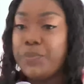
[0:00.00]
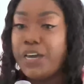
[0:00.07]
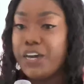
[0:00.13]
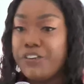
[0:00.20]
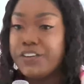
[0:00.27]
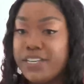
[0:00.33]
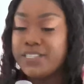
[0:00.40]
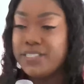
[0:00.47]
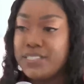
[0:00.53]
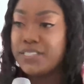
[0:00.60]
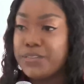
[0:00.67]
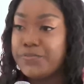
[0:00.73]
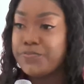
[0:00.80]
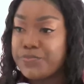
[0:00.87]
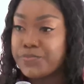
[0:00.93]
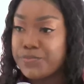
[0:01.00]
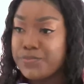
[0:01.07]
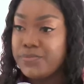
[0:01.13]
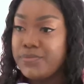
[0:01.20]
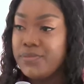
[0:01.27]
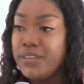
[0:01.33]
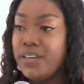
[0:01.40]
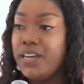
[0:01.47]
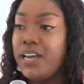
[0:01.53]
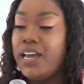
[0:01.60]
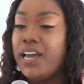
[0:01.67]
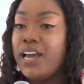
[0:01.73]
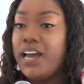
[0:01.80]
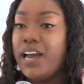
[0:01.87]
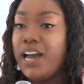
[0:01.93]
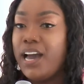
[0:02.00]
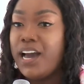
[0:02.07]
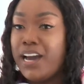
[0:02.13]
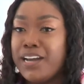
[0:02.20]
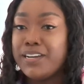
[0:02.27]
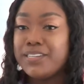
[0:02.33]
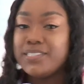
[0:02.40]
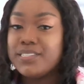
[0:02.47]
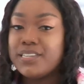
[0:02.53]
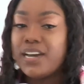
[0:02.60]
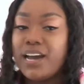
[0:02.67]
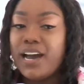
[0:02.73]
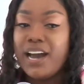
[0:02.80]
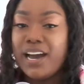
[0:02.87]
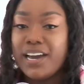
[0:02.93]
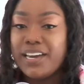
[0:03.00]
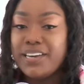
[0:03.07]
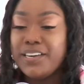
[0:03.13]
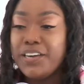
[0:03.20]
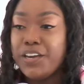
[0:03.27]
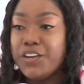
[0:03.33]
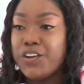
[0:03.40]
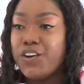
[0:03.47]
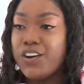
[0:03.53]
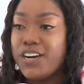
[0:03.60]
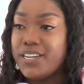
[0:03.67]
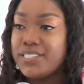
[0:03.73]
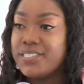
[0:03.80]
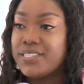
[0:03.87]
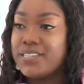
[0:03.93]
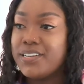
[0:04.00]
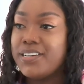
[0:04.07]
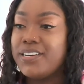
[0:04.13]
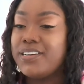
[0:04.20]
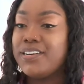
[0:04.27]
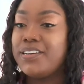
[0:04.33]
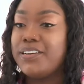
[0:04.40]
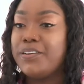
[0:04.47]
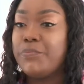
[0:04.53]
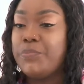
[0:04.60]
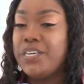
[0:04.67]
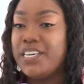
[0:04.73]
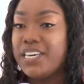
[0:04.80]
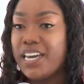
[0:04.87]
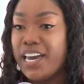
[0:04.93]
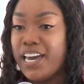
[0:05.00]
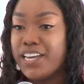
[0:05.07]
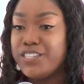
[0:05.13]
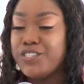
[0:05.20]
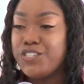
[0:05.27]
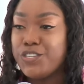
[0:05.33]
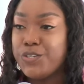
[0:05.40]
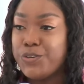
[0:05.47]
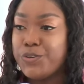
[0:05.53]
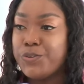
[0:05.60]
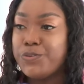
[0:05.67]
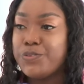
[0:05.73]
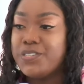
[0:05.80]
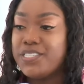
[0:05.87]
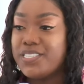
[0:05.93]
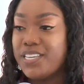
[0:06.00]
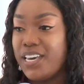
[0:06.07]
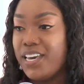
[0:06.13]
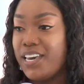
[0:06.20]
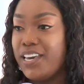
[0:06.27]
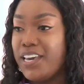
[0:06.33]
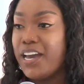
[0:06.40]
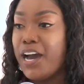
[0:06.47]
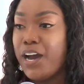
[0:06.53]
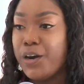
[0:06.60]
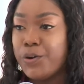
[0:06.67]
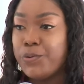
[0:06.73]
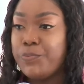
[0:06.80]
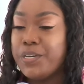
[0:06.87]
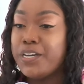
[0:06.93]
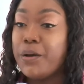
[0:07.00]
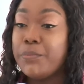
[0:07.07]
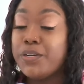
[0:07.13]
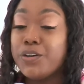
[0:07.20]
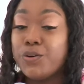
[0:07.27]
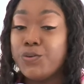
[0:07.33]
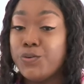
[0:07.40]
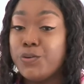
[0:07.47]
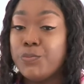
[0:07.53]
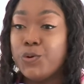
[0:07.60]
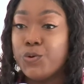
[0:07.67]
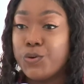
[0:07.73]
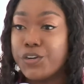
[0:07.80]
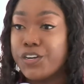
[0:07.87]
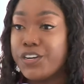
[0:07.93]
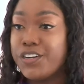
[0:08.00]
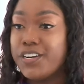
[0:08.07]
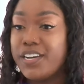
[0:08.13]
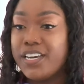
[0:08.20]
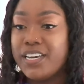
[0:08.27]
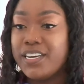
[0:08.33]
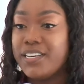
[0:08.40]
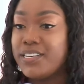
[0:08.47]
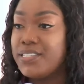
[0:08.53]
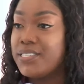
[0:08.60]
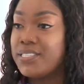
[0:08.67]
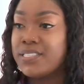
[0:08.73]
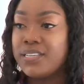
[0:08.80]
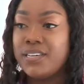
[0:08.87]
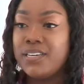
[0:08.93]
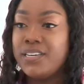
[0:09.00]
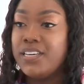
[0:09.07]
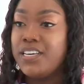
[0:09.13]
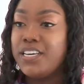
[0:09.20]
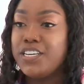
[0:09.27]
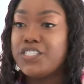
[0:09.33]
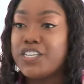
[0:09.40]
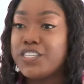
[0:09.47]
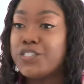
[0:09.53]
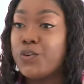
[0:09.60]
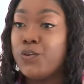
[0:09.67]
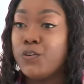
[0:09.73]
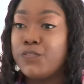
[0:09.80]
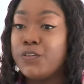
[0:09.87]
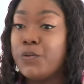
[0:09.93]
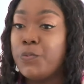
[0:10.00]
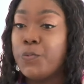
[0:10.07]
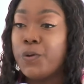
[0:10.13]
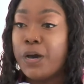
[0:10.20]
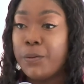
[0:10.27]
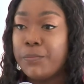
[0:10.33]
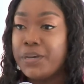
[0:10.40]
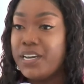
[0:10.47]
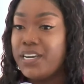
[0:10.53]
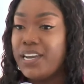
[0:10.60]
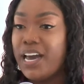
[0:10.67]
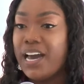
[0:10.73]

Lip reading: parent, and I cannot begin to say how becoming a homeowner is just overwhelming